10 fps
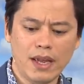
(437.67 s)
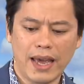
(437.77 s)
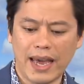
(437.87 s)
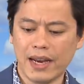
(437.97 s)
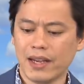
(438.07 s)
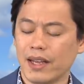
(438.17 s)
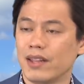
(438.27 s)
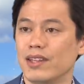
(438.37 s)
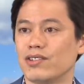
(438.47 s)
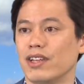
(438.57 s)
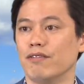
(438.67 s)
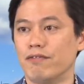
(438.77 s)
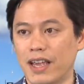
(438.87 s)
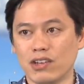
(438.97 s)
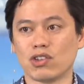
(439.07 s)
and this
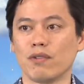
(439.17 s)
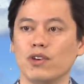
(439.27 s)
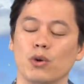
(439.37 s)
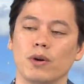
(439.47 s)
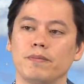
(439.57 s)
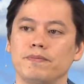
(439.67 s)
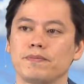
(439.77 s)
invasion of Europe